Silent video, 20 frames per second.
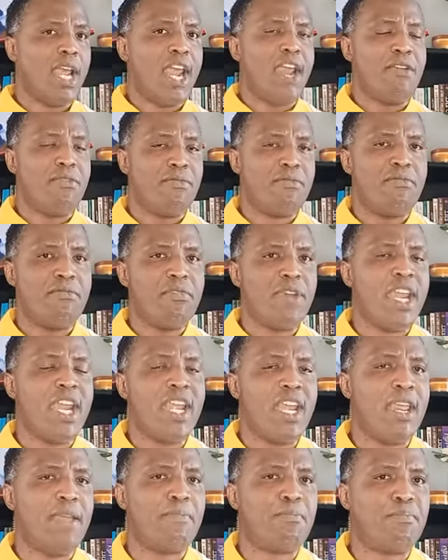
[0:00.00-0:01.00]
it
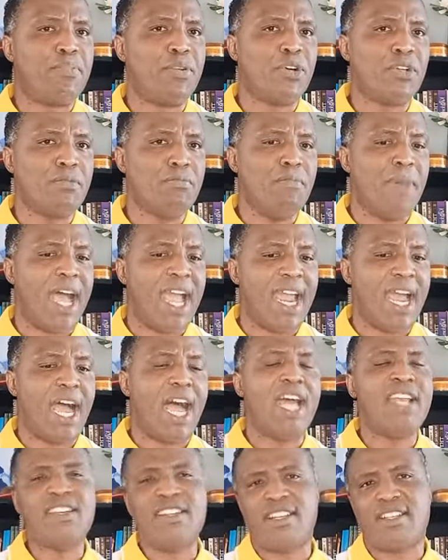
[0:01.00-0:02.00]
really put my
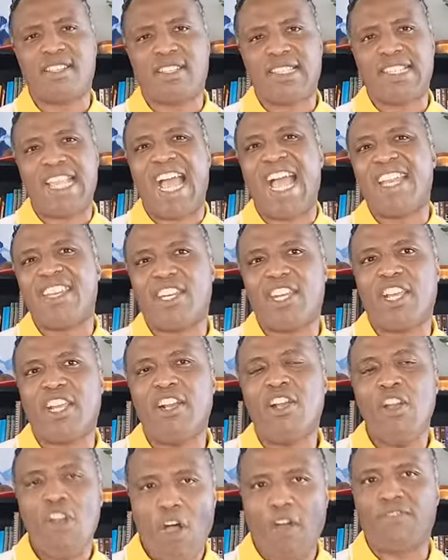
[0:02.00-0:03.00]

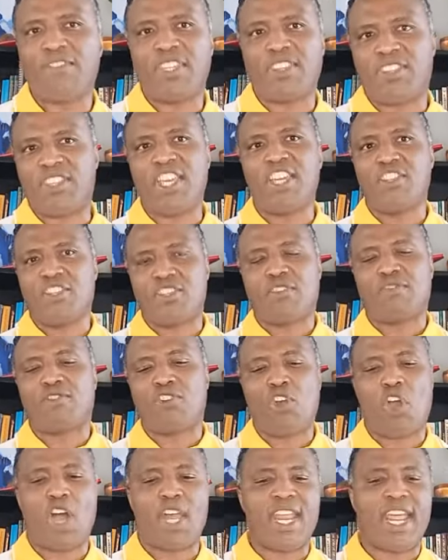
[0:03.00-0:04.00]
understanding of the things
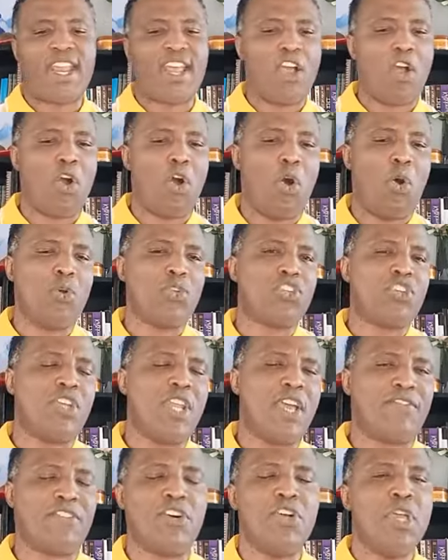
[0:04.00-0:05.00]
of God at a whole new
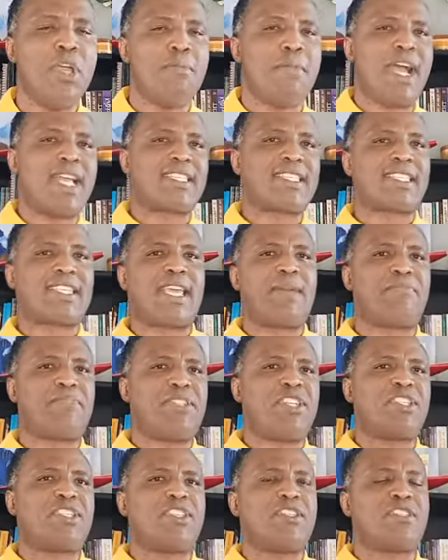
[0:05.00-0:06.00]
level. My
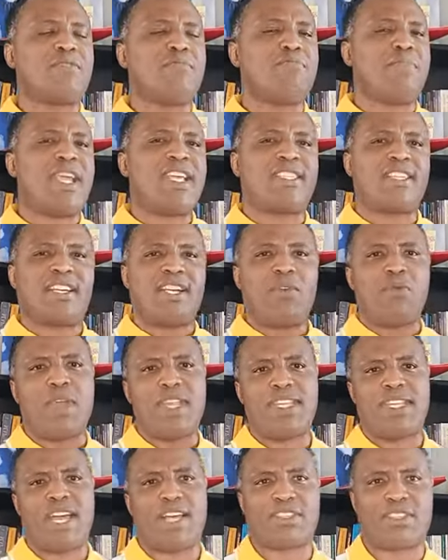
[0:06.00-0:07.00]
skepticism basically
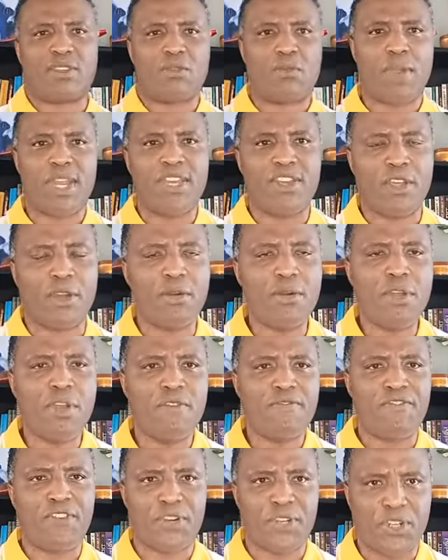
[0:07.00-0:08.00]
went out the window
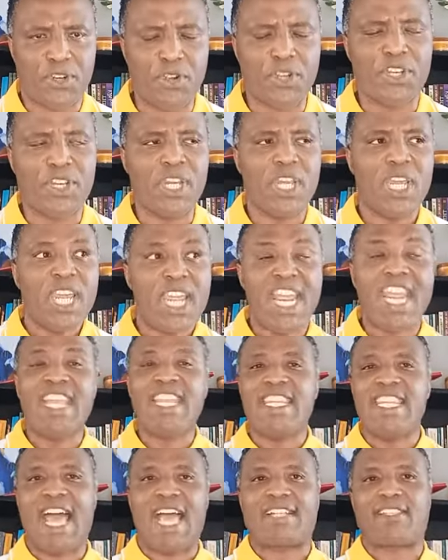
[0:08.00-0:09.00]
for good
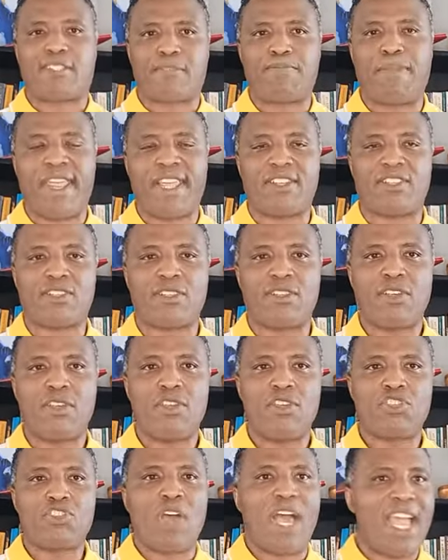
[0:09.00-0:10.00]
in that space.
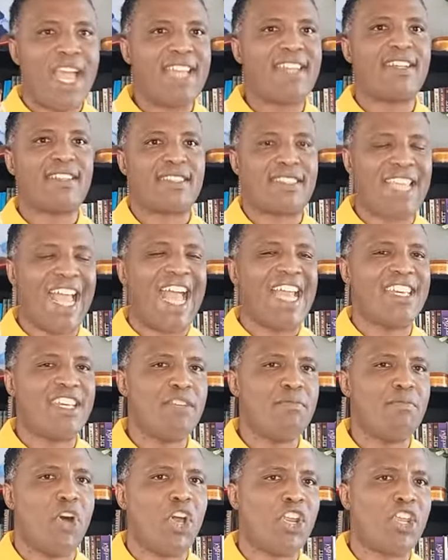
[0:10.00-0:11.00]
So I understand
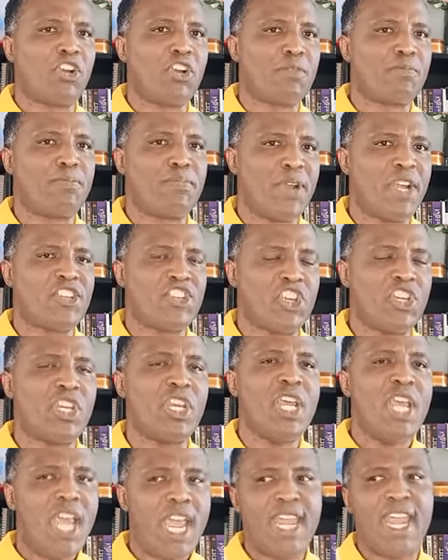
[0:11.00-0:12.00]
demonic oppression
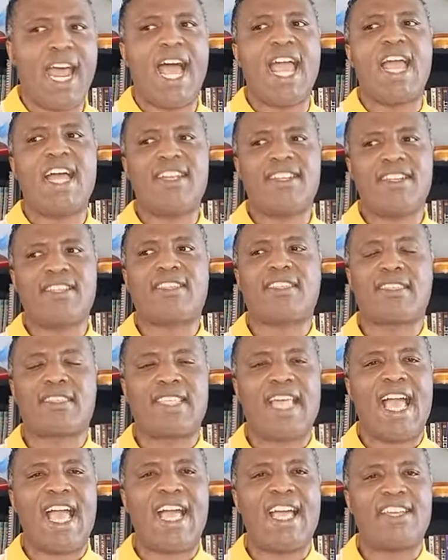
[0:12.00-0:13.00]
and I
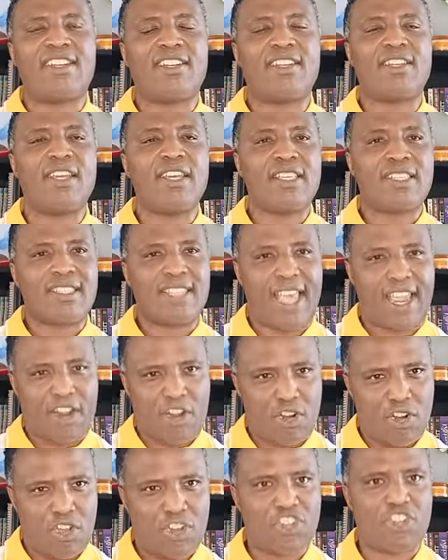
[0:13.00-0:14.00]
understand
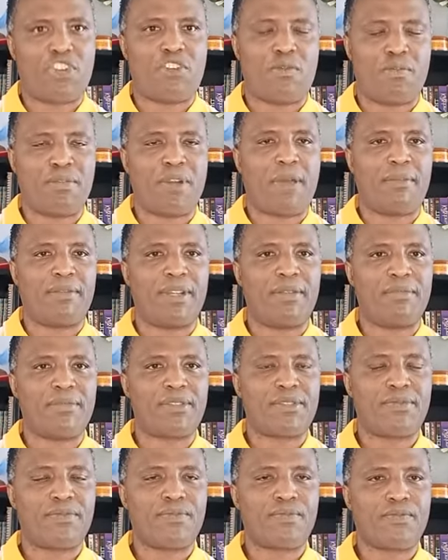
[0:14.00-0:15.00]
psychological
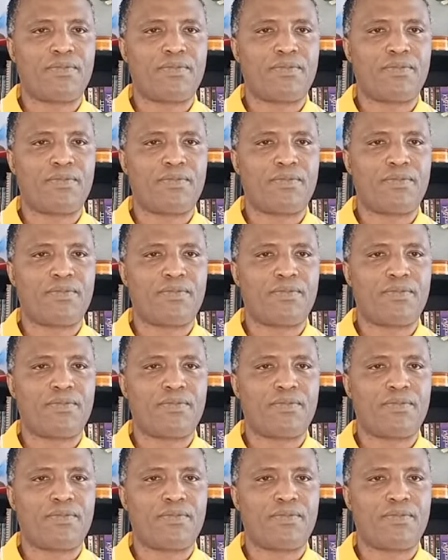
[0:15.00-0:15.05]
problems.